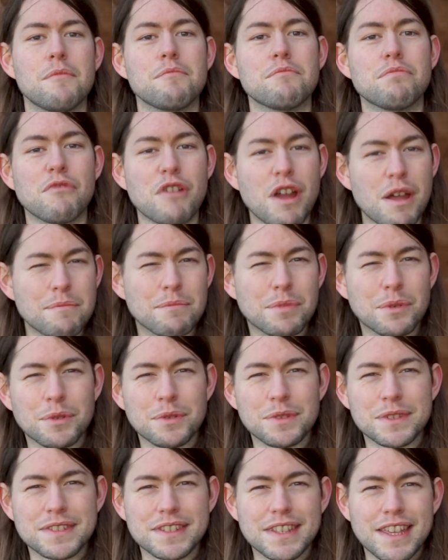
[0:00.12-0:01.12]

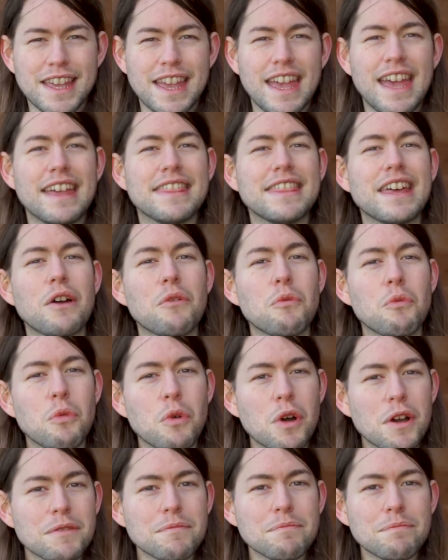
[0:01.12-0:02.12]
brambles. That
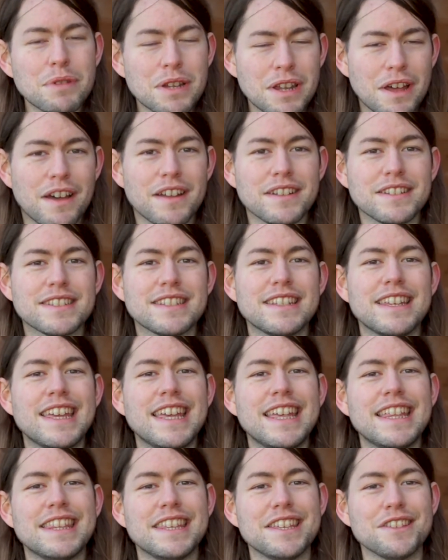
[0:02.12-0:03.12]
one plant
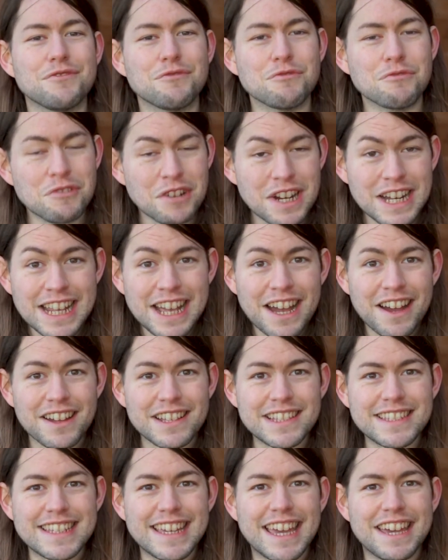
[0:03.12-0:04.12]
that is really
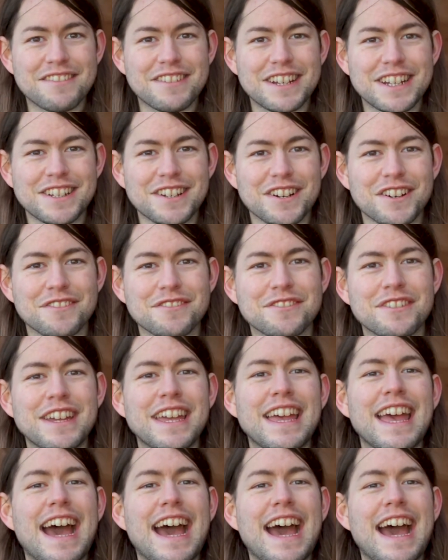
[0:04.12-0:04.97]
hard to get rid of